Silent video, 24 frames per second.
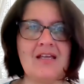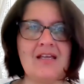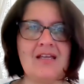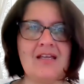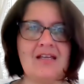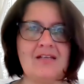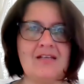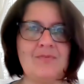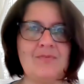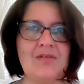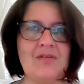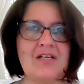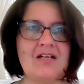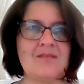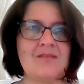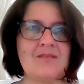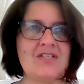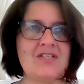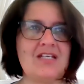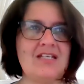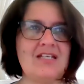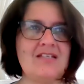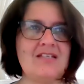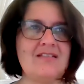It becomes
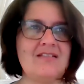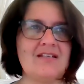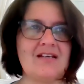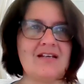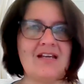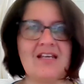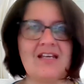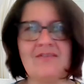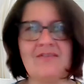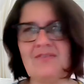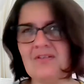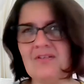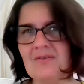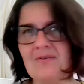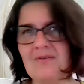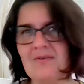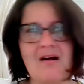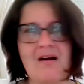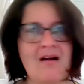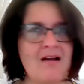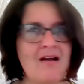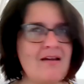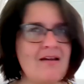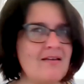easier if you
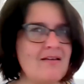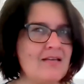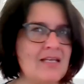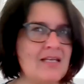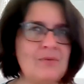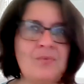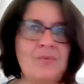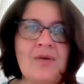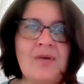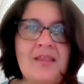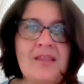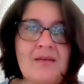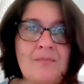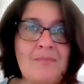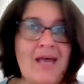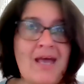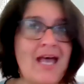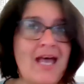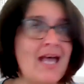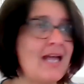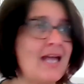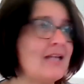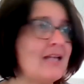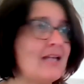are with a
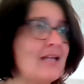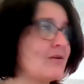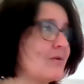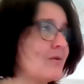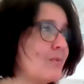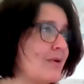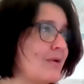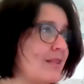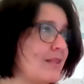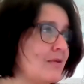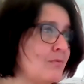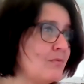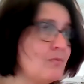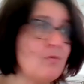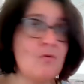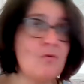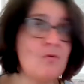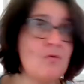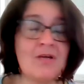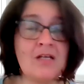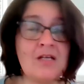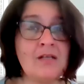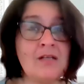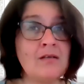man or with a
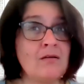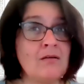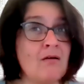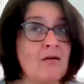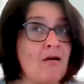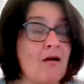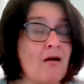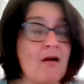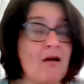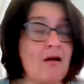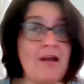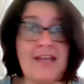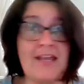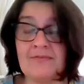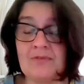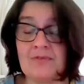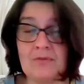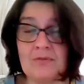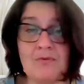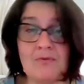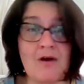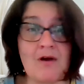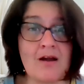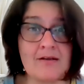woman, or if
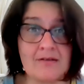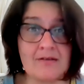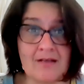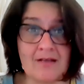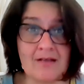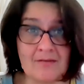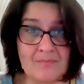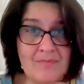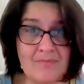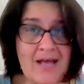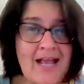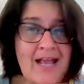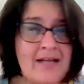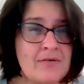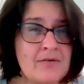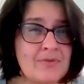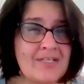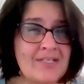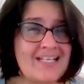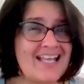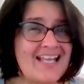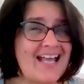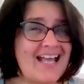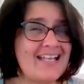you are non-binary.
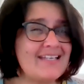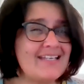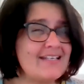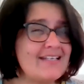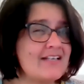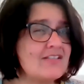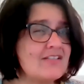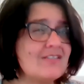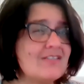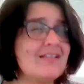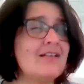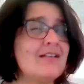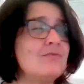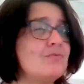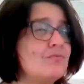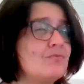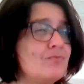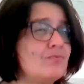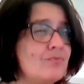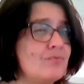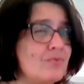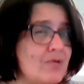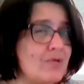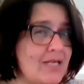That does not
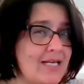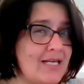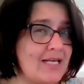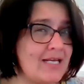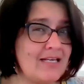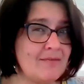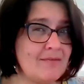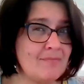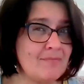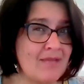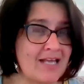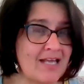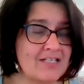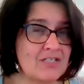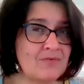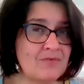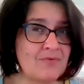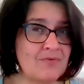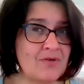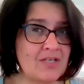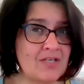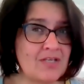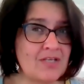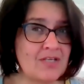really matter
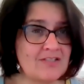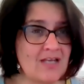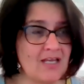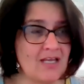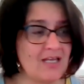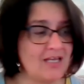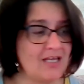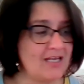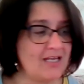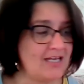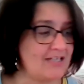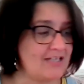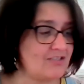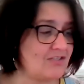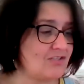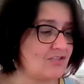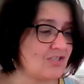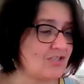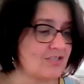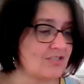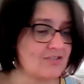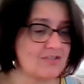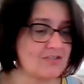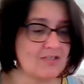for this. It's
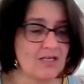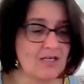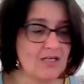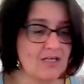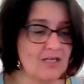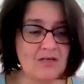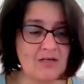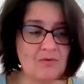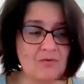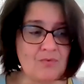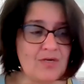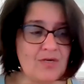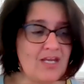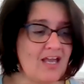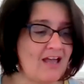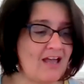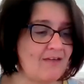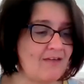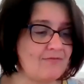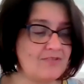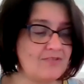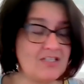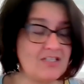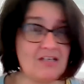just we
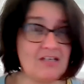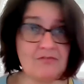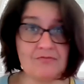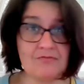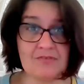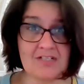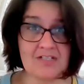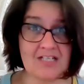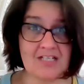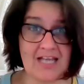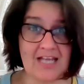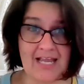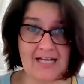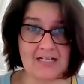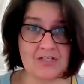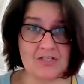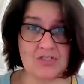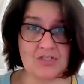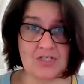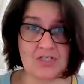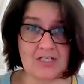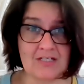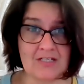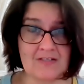have different
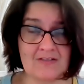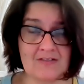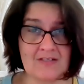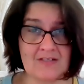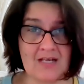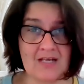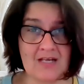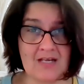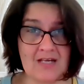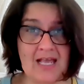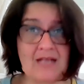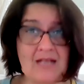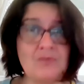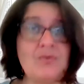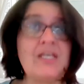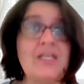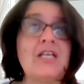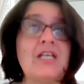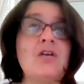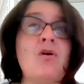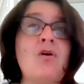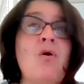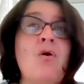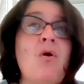energies, and
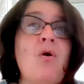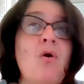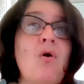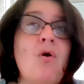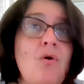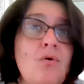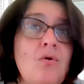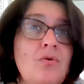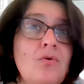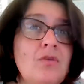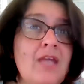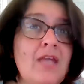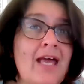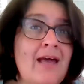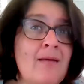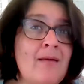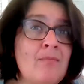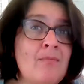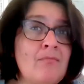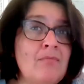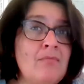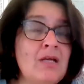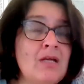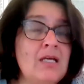we call
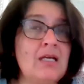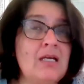them